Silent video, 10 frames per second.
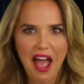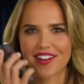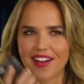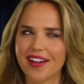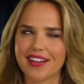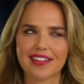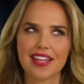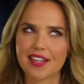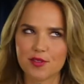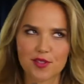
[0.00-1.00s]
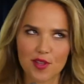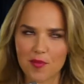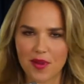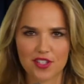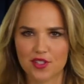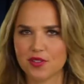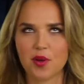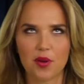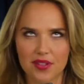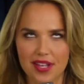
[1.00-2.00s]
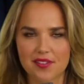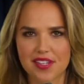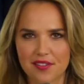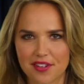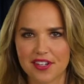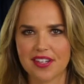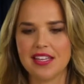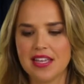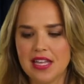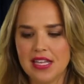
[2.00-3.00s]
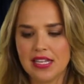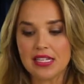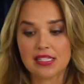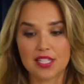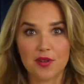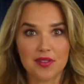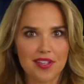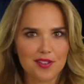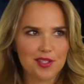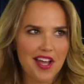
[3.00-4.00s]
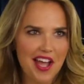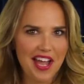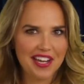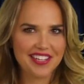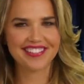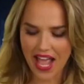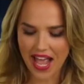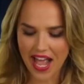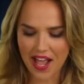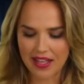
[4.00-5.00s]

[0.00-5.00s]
Ah, thank you so much. You're a total lifesaver. See you on the other side. Bye.